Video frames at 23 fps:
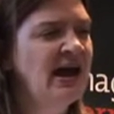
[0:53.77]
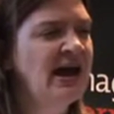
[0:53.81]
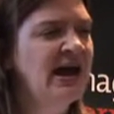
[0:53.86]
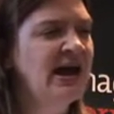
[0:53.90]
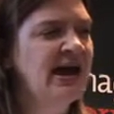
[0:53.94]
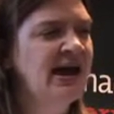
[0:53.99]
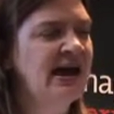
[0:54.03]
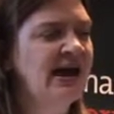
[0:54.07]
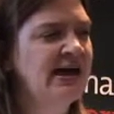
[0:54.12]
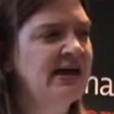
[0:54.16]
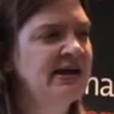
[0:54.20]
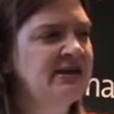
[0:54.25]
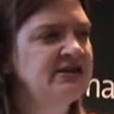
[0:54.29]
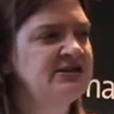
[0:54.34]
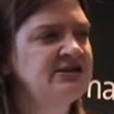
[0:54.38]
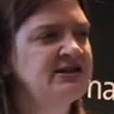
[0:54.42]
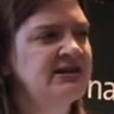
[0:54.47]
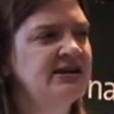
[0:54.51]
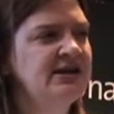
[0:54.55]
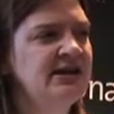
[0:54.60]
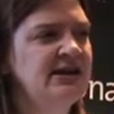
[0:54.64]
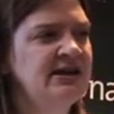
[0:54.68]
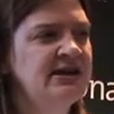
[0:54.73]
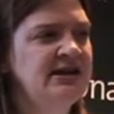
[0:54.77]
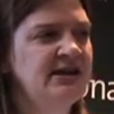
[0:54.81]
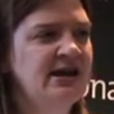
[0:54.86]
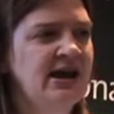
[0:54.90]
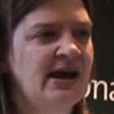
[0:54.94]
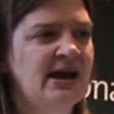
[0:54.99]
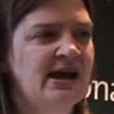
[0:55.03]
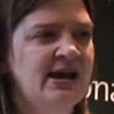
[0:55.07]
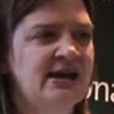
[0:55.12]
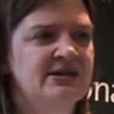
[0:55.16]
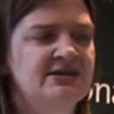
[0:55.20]
And he
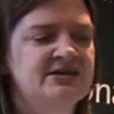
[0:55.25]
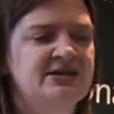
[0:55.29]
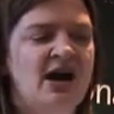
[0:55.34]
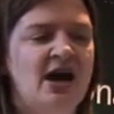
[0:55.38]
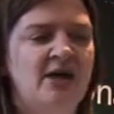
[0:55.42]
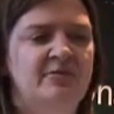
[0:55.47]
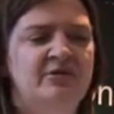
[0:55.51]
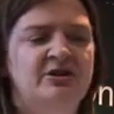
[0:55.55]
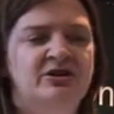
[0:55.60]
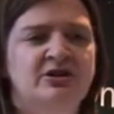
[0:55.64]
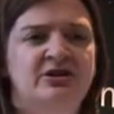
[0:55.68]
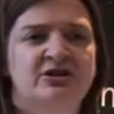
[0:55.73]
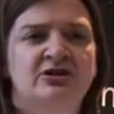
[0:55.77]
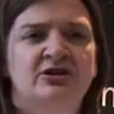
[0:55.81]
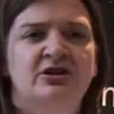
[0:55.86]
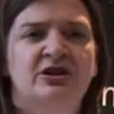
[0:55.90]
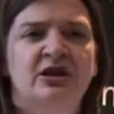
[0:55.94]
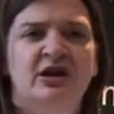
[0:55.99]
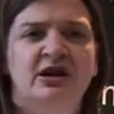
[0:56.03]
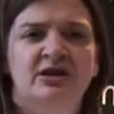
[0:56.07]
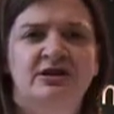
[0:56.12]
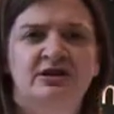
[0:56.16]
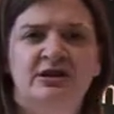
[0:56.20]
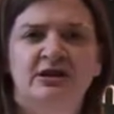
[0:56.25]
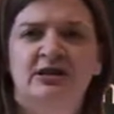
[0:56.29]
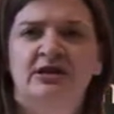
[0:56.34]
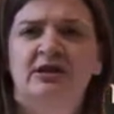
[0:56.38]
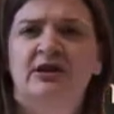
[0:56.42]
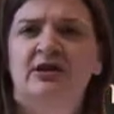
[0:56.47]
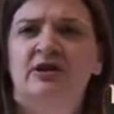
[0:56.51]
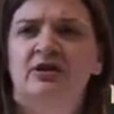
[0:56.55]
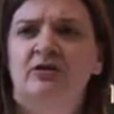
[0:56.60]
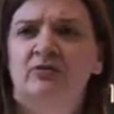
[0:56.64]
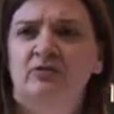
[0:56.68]
has commented on RT
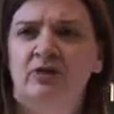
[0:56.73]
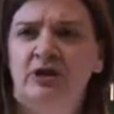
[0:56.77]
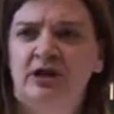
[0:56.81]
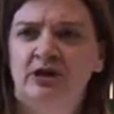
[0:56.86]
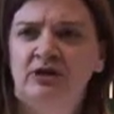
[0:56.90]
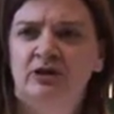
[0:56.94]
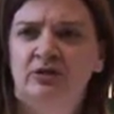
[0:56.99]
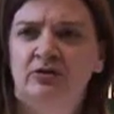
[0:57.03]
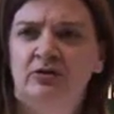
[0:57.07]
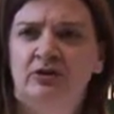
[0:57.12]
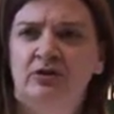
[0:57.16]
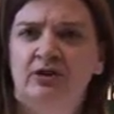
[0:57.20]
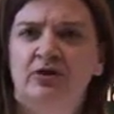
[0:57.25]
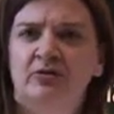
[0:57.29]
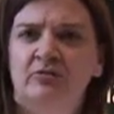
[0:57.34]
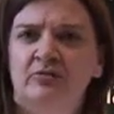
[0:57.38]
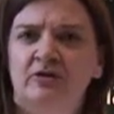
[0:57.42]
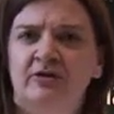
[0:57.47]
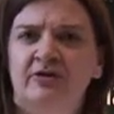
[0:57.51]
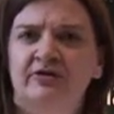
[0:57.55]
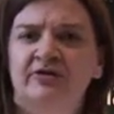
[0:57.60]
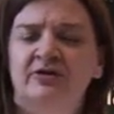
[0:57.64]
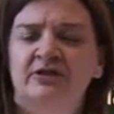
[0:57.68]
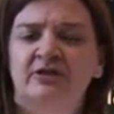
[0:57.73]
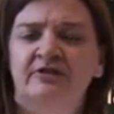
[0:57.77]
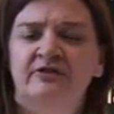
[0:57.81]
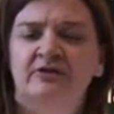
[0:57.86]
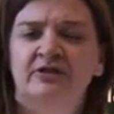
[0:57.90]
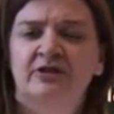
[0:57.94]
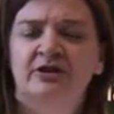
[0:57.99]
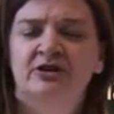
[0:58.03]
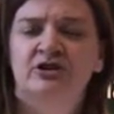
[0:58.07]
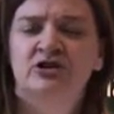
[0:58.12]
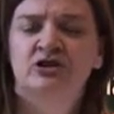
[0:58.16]
and on radio on a number of
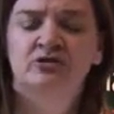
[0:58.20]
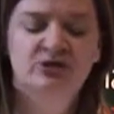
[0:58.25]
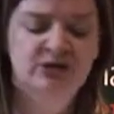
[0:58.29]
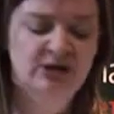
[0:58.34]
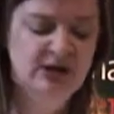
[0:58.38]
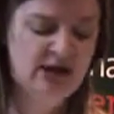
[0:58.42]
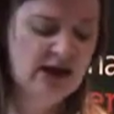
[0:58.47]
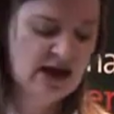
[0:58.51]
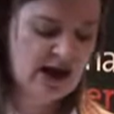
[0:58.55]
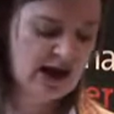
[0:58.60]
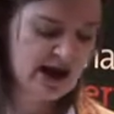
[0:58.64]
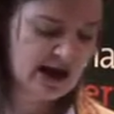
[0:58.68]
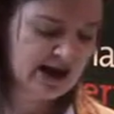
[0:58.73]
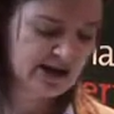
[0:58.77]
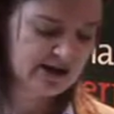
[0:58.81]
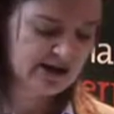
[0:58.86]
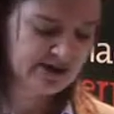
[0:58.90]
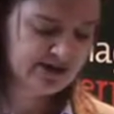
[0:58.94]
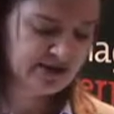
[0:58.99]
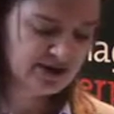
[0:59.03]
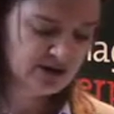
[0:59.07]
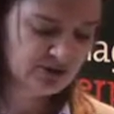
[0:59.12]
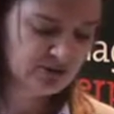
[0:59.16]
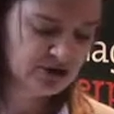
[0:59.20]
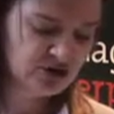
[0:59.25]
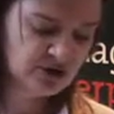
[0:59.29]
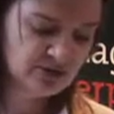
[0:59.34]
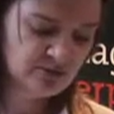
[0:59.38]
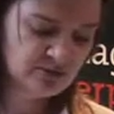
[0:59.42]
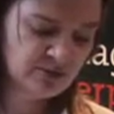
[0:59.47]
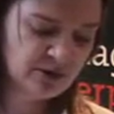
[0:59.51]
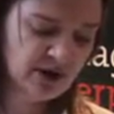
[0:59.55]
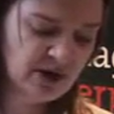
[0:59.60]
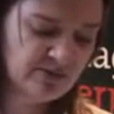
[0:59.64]
different issues. And I think,
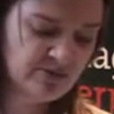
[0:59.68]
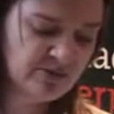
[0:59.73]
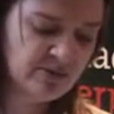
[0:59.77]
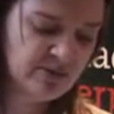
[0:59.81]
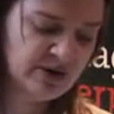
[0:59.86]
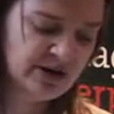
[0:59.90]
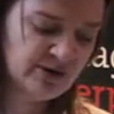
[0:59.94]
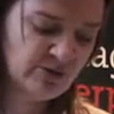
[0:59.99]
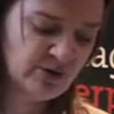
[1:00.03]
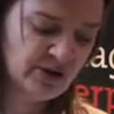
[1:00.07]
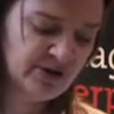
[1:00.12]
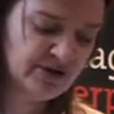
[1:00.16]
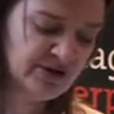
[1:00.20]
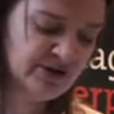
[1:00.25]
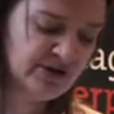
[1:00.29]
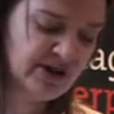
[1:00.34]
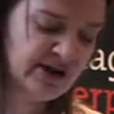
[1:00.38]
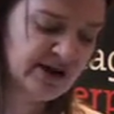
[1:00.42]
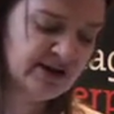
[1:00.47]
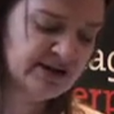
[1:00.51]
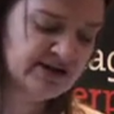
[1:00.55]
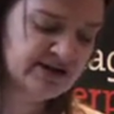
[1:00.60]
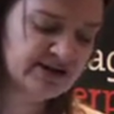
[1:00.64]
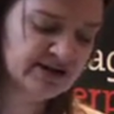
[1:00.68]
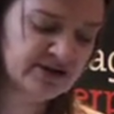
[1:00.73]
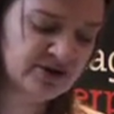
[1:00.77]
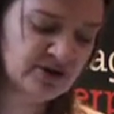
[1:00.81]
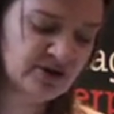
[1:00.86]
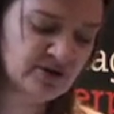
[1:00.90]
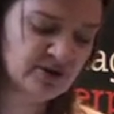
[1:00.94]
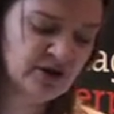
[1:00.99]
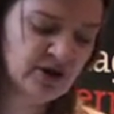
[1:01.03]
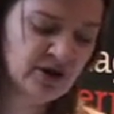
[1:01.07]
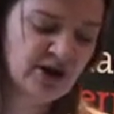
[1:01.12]
Richard, probably one of the things that
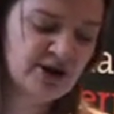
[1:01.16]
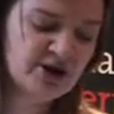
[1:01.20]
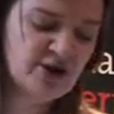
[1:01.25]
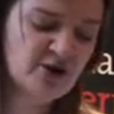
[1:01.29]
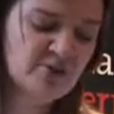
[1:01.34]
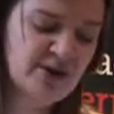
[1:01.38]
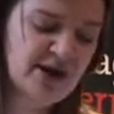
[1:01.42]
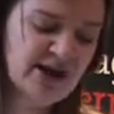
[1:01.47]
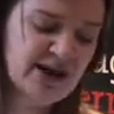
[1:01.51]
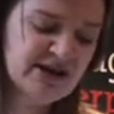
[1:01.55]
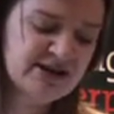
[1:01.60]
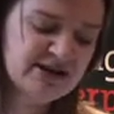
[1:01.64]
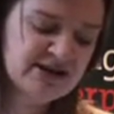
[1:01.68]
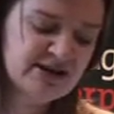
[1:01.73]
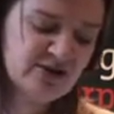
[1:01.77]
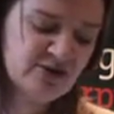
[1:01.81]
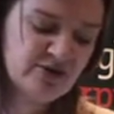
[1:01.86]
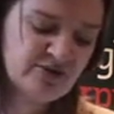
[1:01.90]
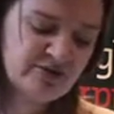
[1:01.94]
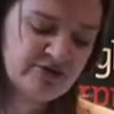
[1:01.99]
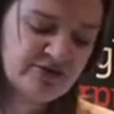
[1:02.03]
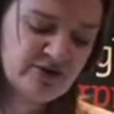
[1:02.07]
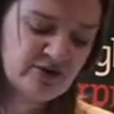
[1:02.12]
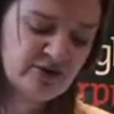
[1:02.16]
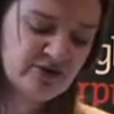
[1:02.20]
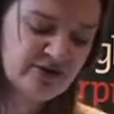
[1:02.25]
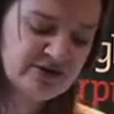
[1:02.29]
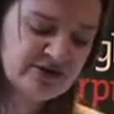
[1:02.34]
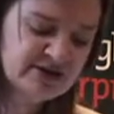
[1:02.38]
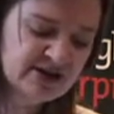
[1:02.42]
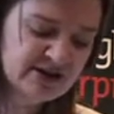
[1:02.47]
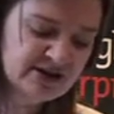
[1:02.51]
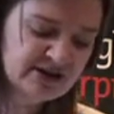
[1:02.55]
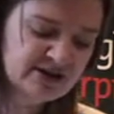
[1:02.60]
you're best known for
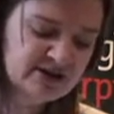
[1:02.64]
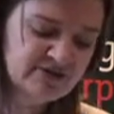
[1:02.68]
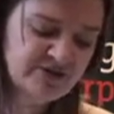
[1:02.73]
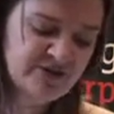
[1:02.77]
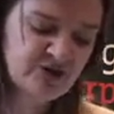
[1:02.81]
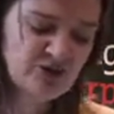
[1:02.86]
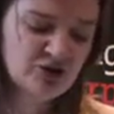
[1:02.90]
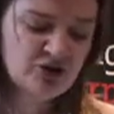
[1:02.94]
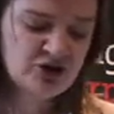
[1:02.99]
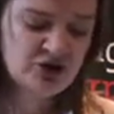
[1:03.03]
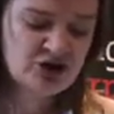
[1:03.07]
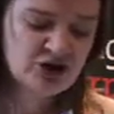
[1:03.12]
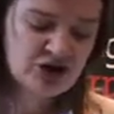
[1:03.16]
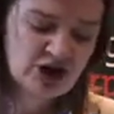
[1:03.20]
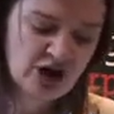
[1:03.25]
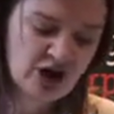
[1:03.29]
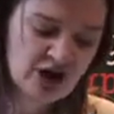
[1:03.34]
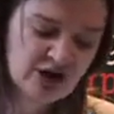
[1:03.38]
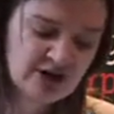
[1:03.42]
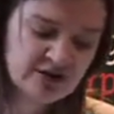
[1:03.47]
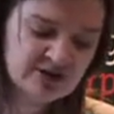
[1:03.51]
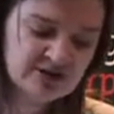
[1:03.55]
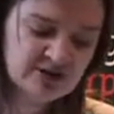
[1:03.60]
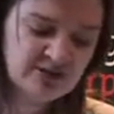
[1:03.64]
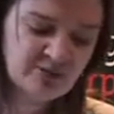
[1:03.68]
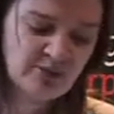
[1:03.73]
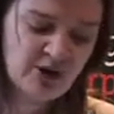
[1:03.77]
is Future Shock, the